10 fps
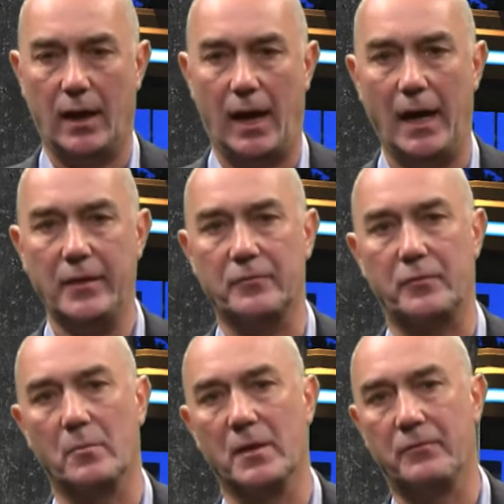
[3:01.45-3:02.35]
either
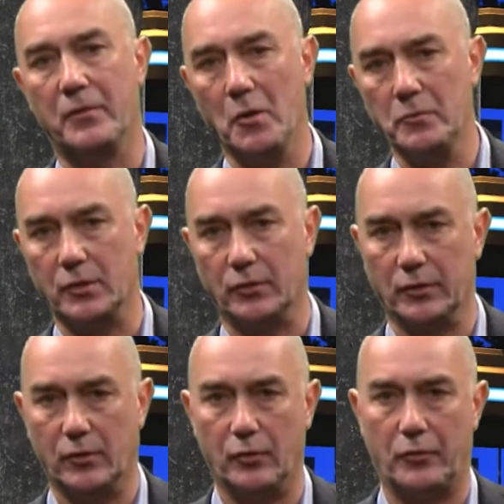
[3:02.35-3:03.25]
from a photon
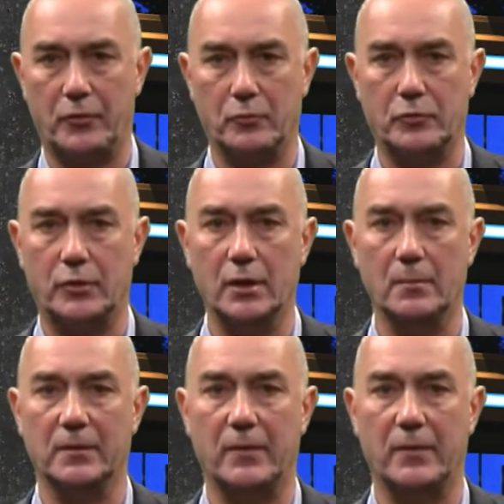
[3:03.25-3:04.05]
or through thermal